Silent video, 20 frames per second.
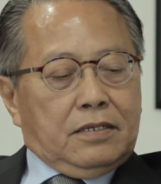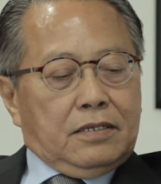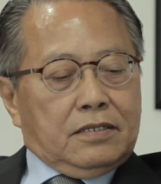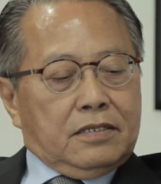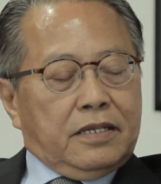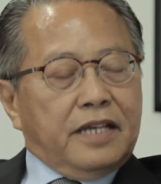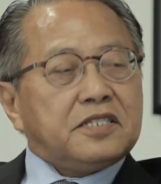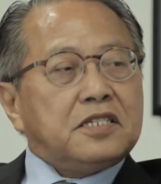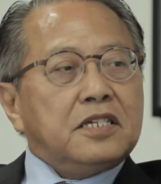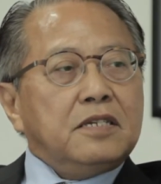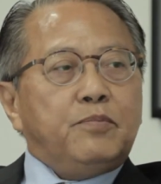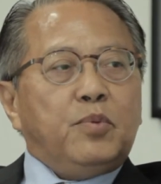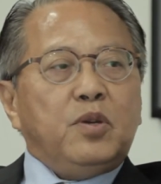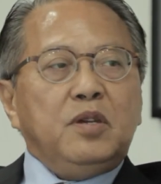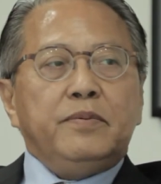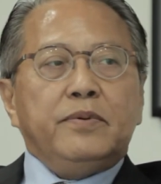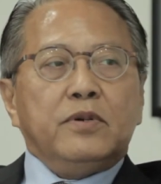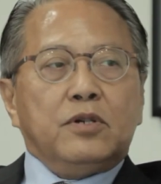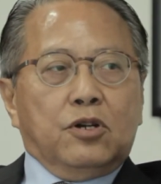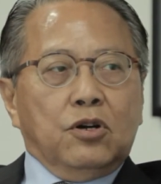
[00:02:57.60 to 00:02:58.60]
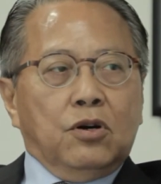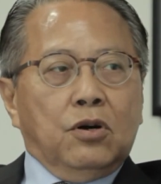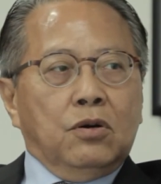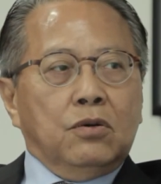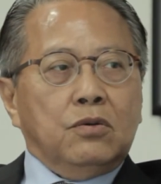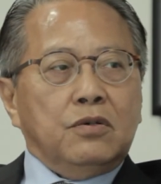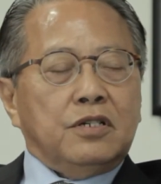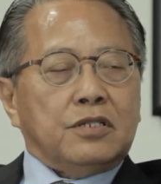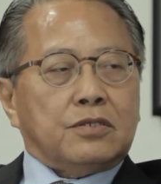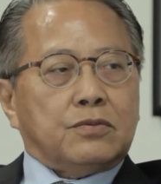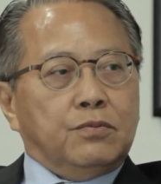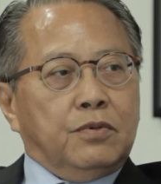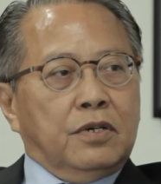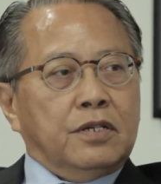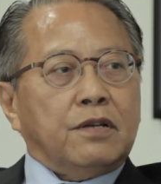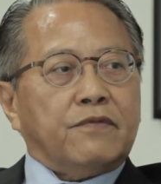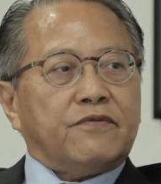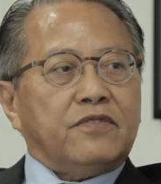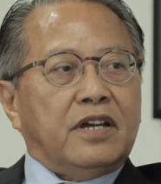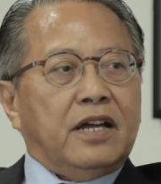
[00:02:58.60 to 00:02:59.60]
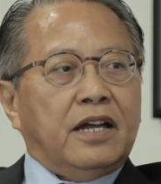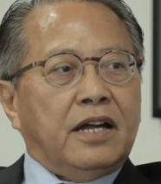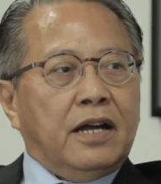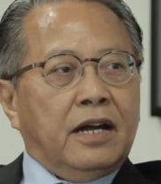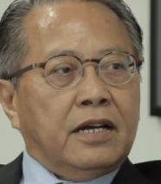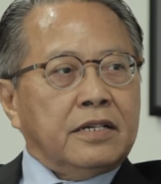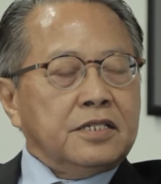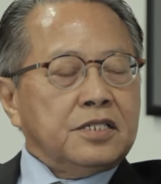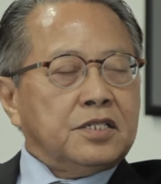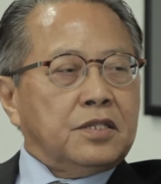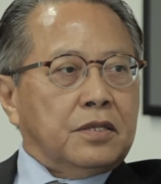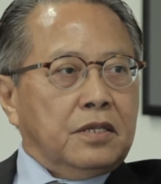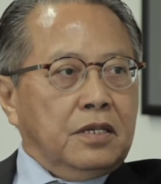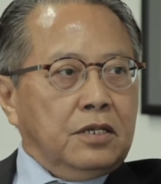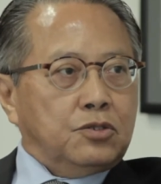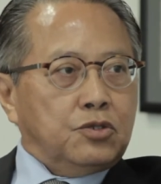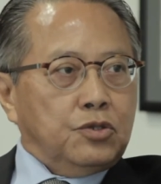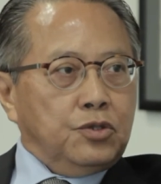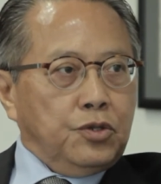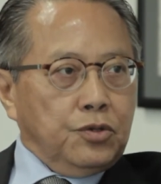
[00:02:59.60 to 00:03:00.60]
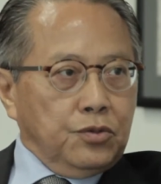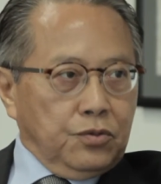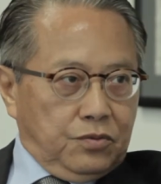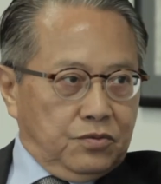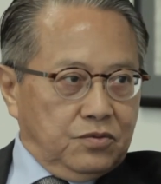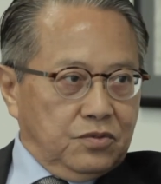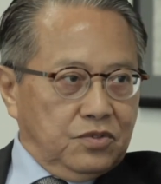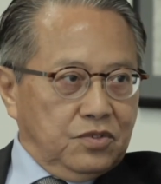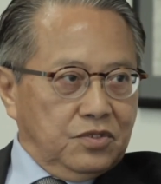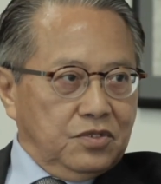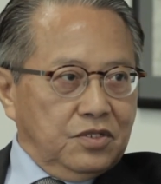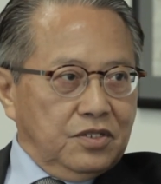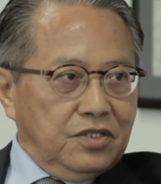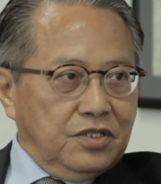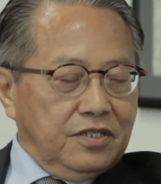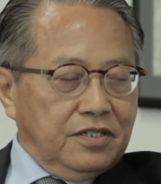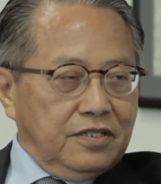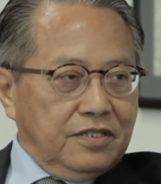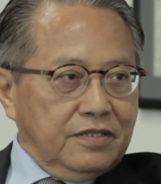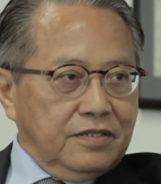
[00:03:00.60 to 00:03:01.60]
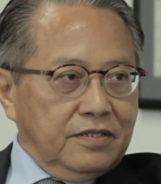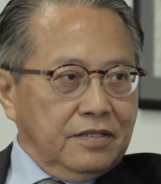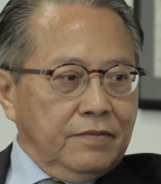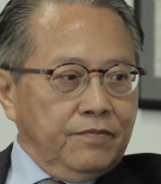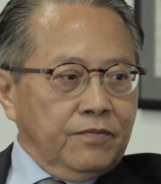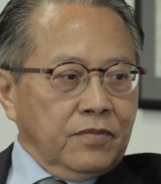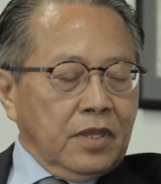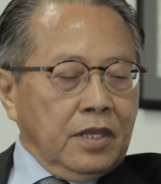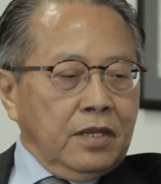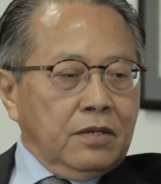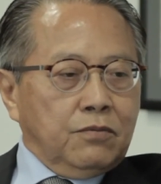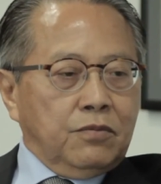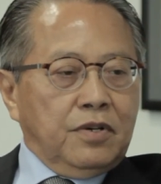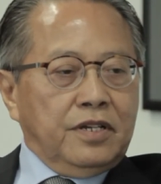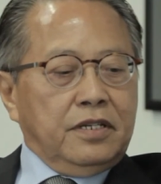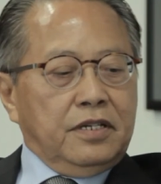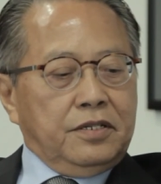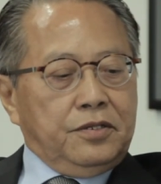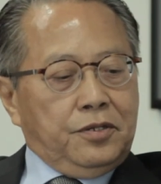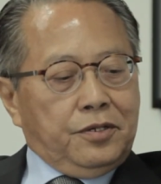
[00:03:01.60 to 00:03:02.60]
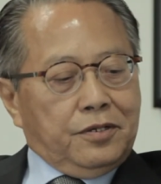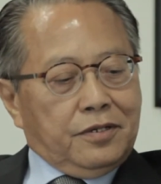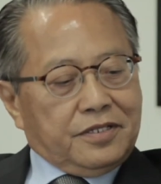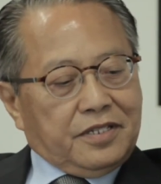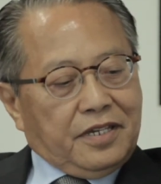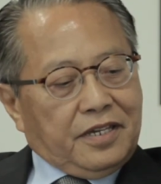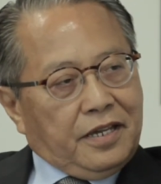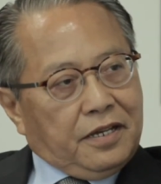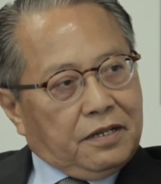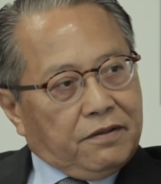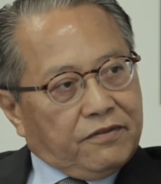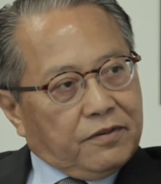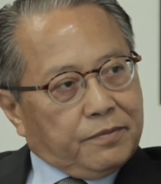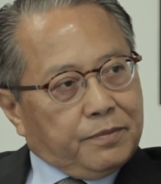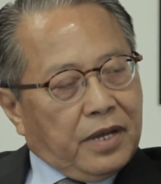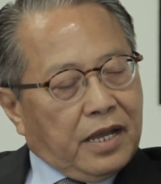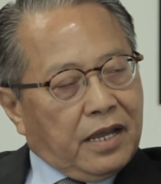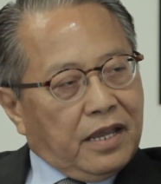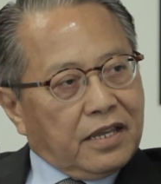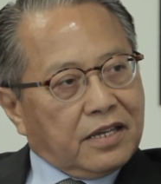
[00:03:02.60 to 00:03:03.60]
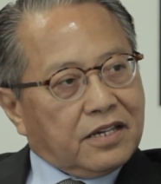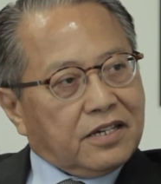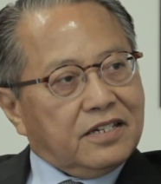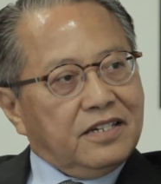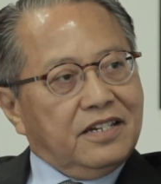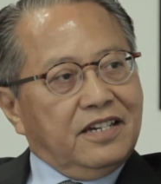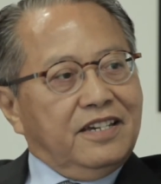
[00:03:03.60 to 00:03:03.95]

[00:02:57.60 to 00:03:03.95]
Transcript: Letting people go is one of the hardest things to do. Whether you're the head of a bank